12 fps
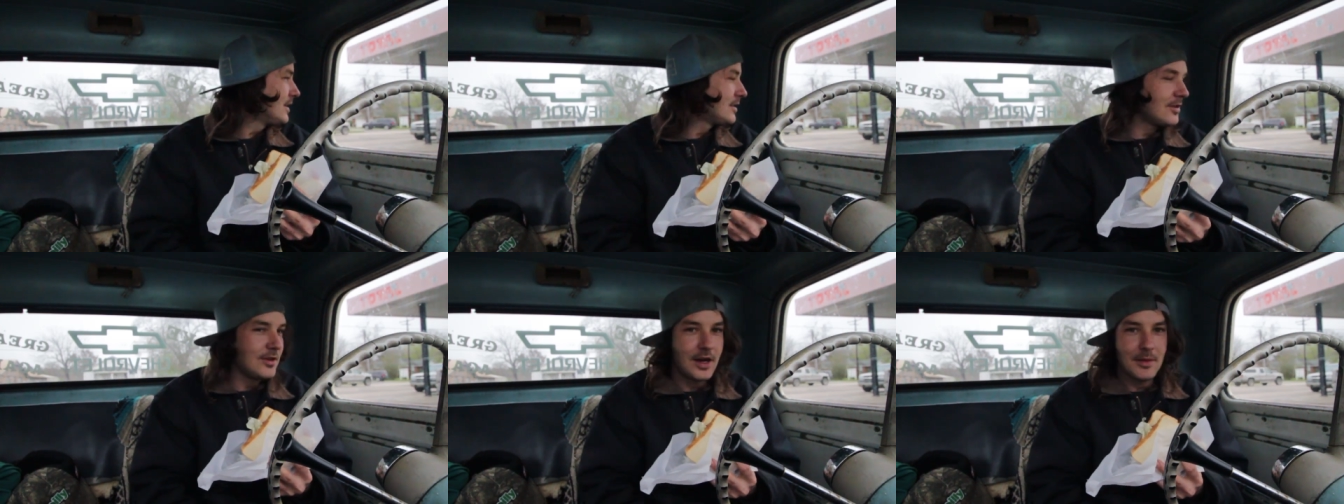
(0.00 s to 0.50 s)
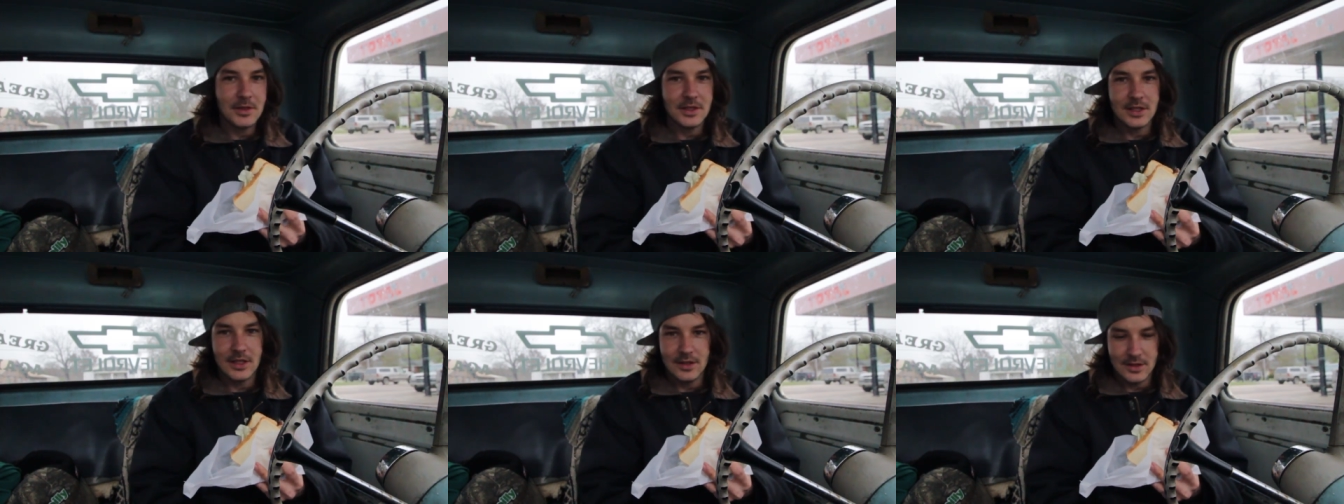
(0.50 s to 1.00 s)
so I'm gonna
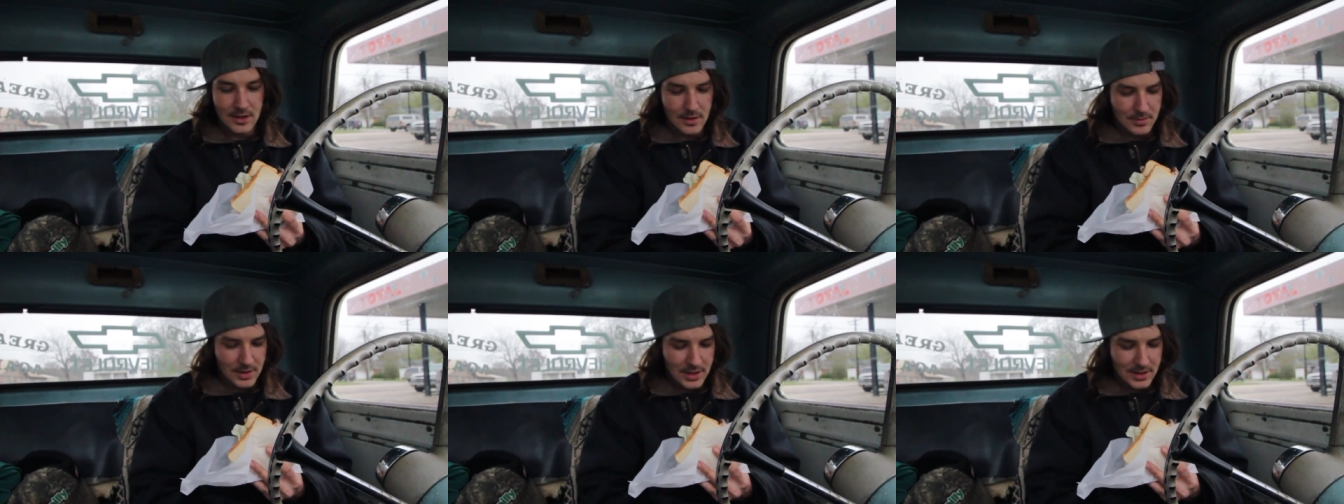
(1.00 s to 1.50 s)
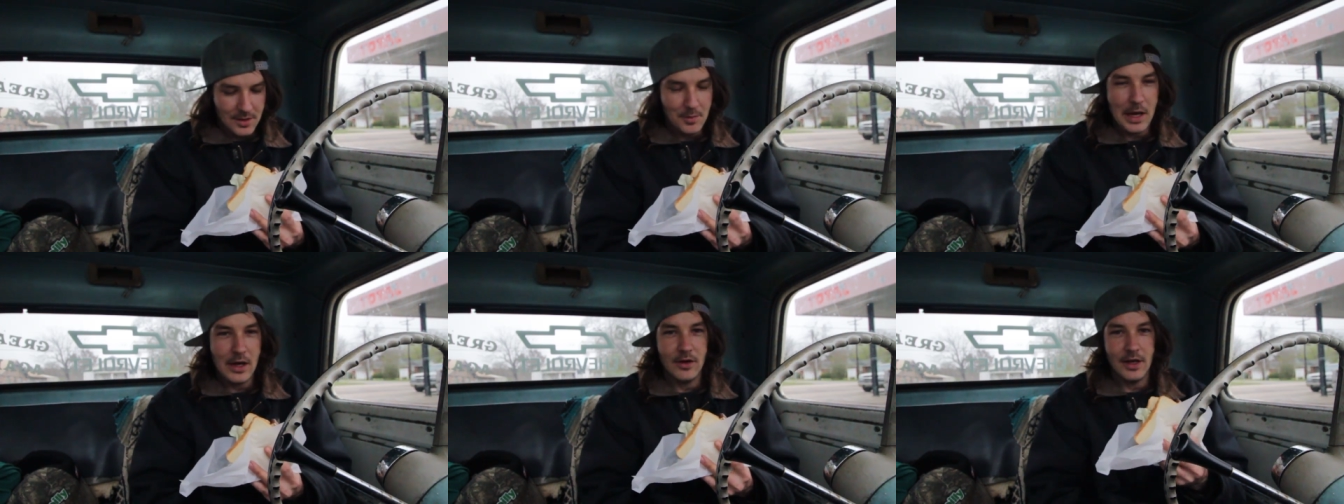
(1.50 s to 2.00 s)
tear this up did I say
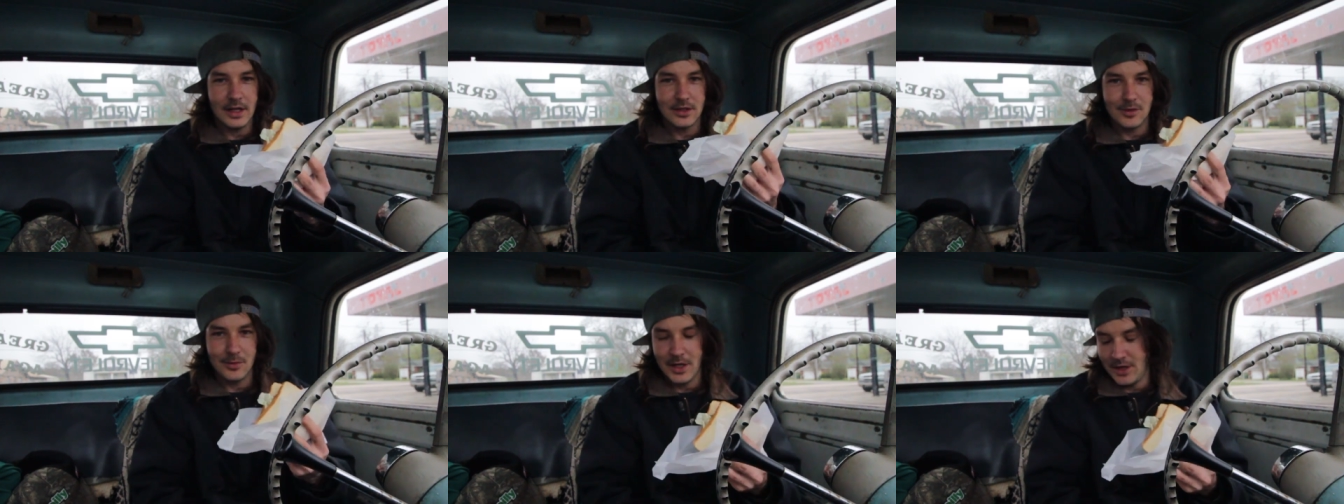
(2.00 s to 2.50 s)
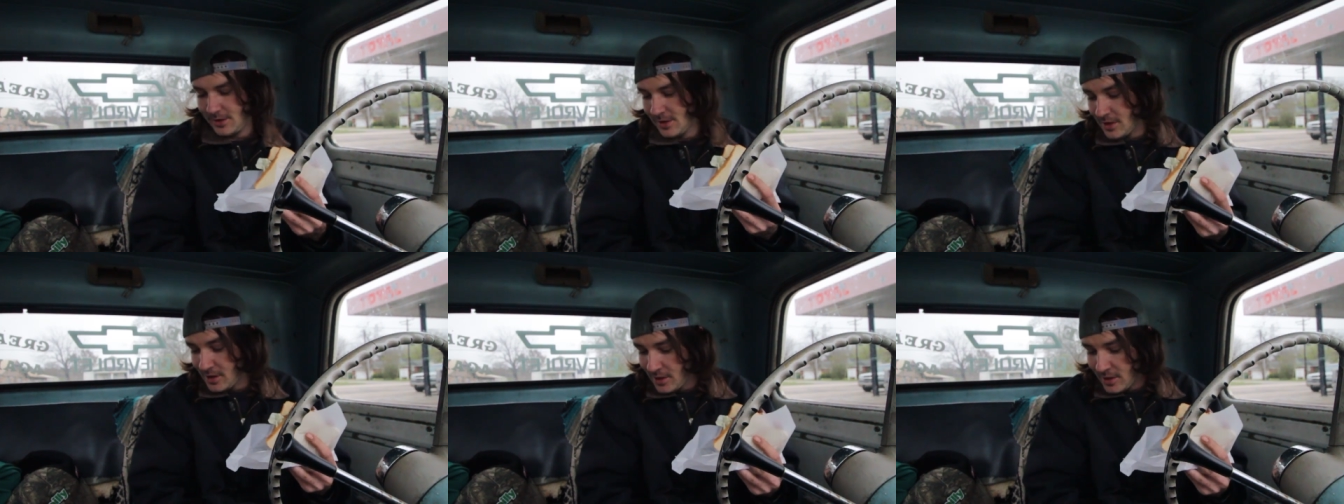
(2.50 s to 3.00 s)
mayo extra mayo
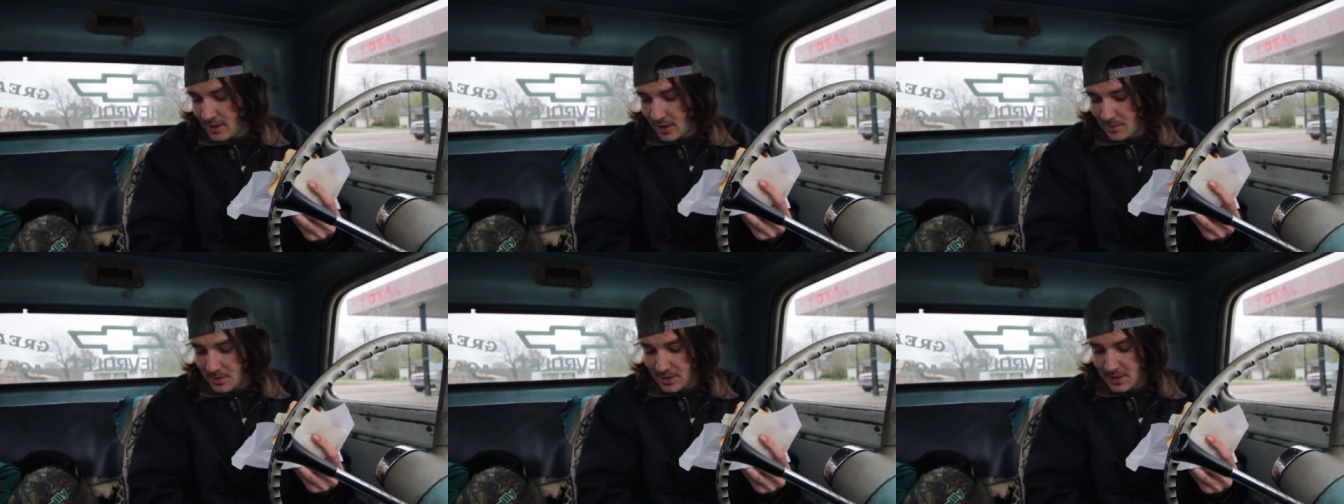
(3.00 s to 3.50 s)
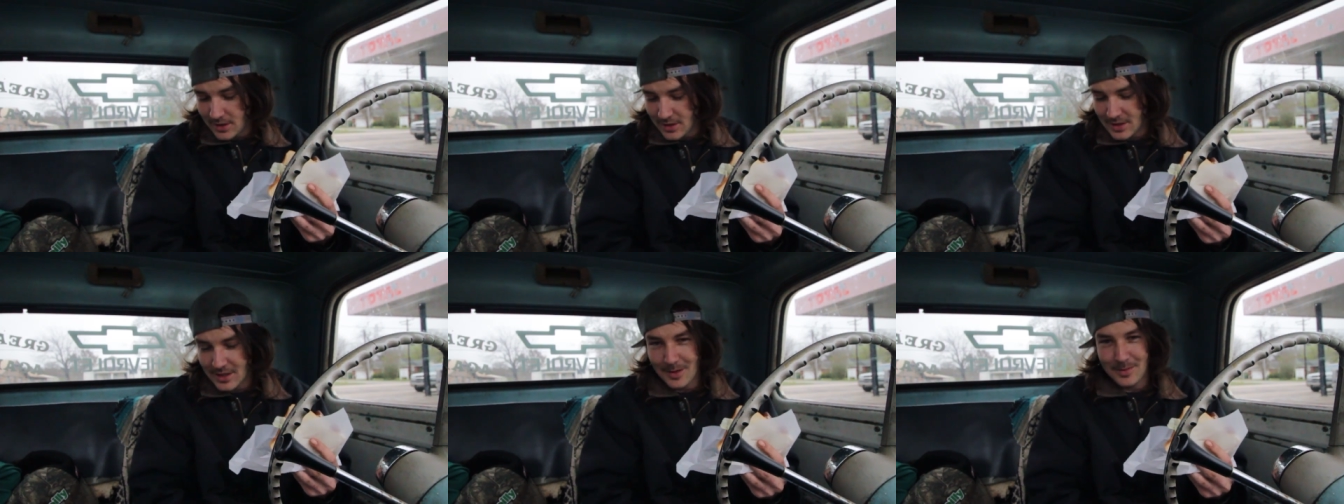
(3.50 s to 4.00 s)
I'm going to tear
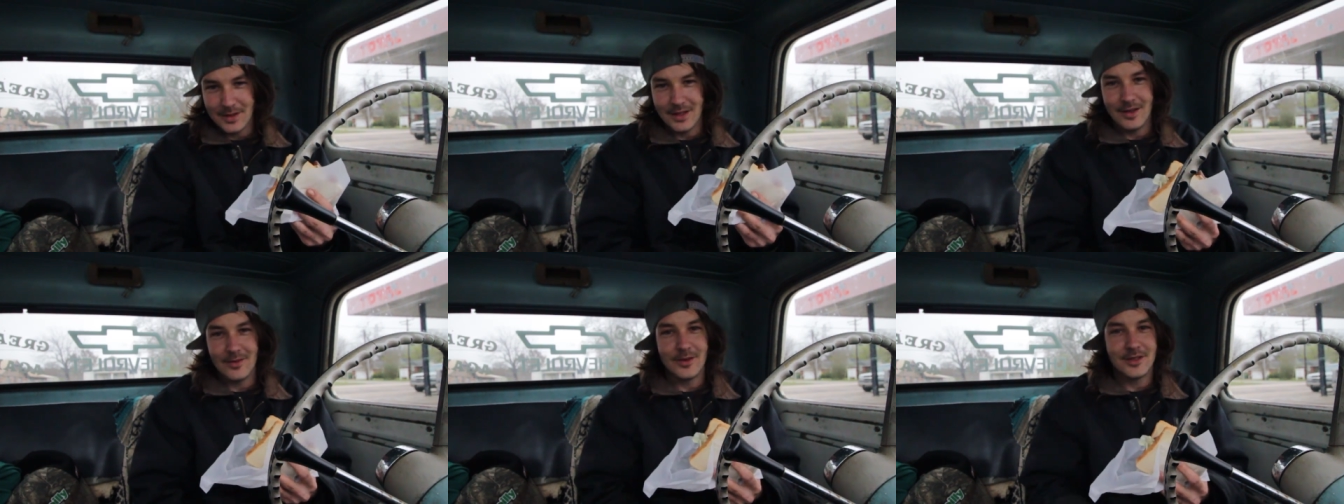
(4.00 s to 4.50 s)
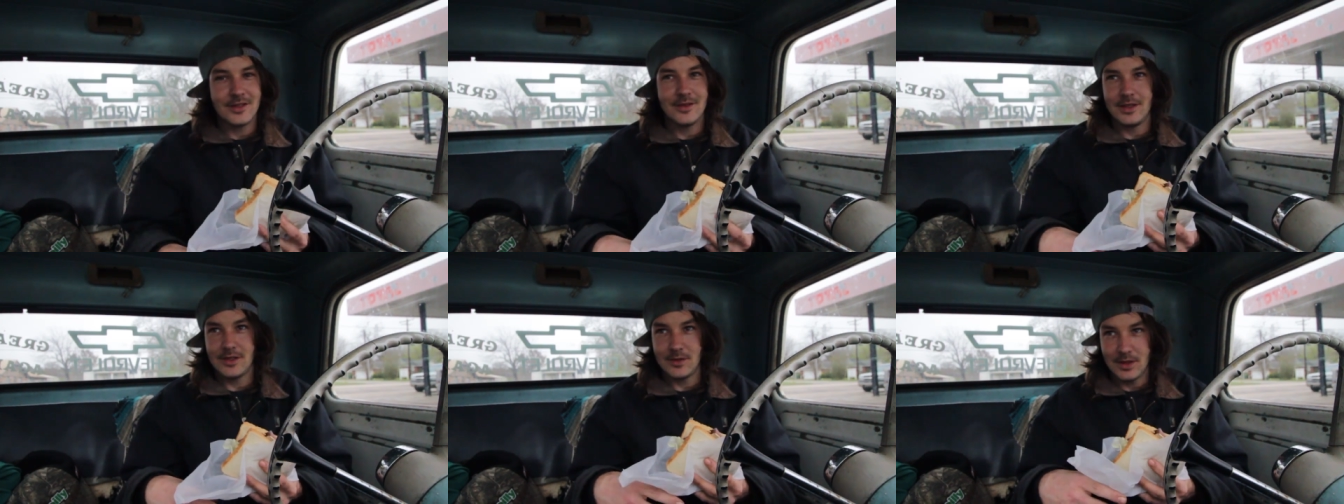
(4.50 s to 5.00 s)
this up and then we'll see
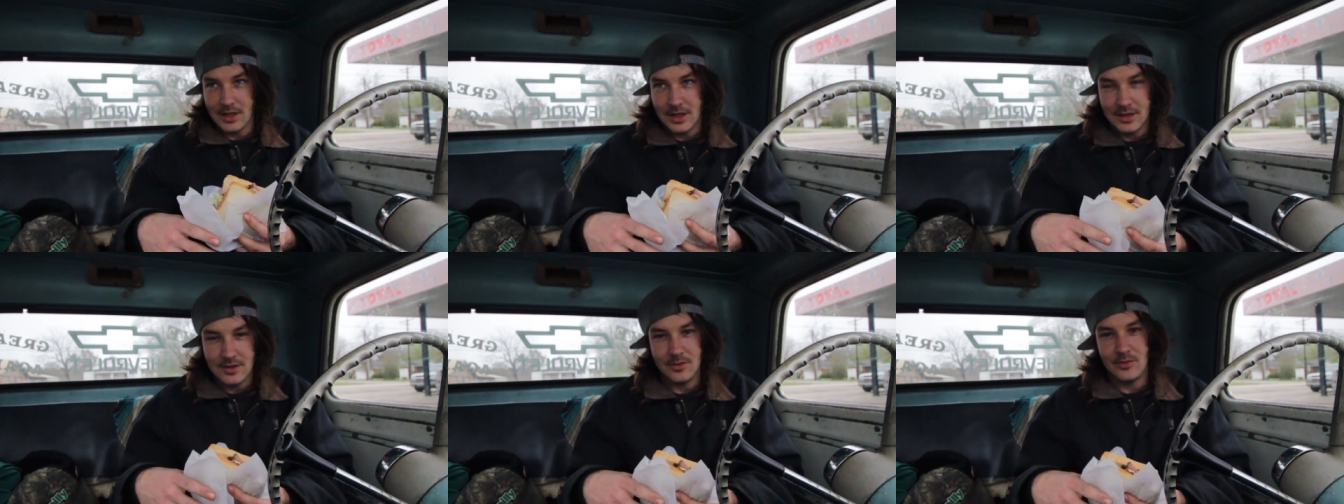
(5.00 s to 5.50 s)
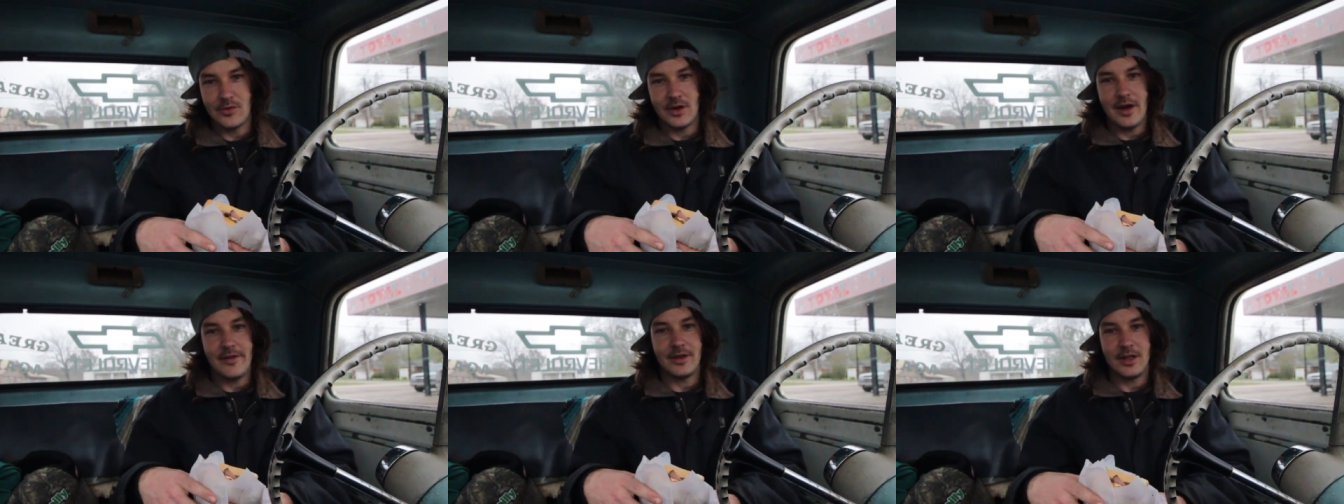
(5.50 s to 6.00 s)
what else we can get into before I
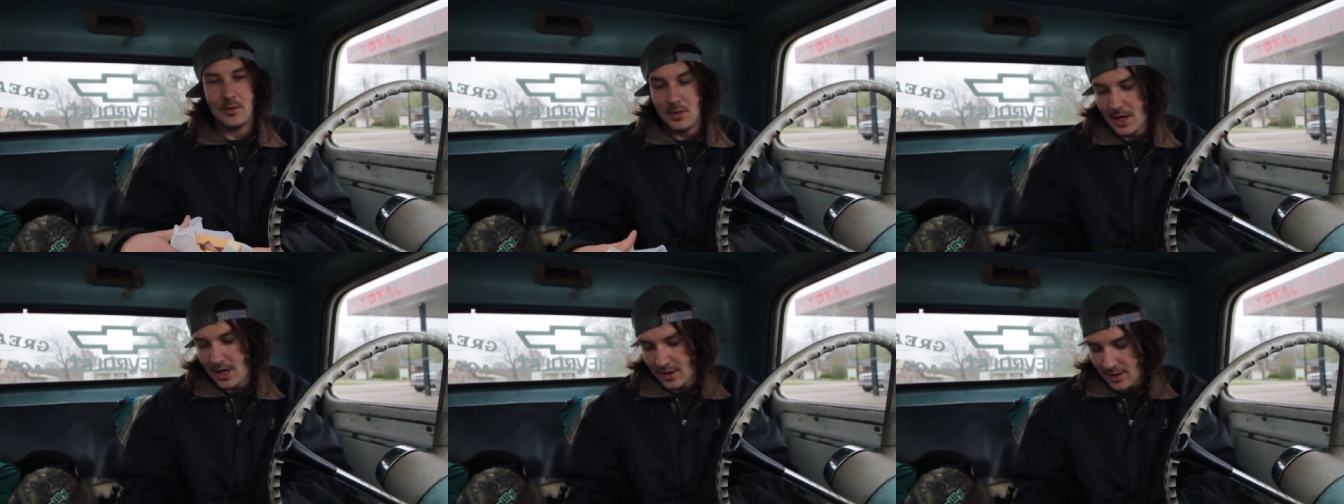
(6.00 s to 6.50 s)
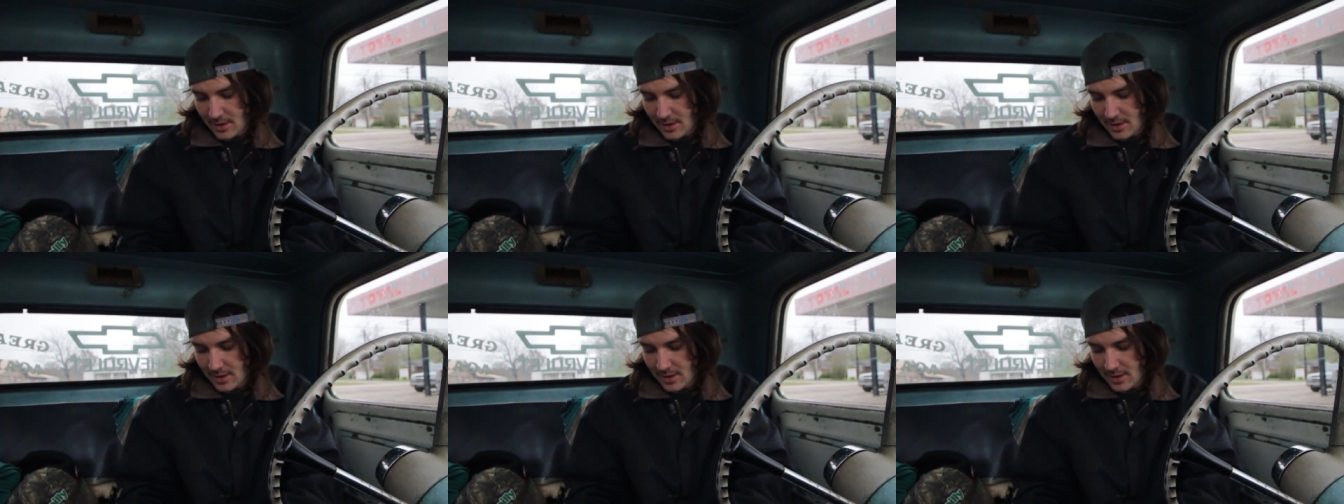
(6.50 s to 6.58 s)
have to get back.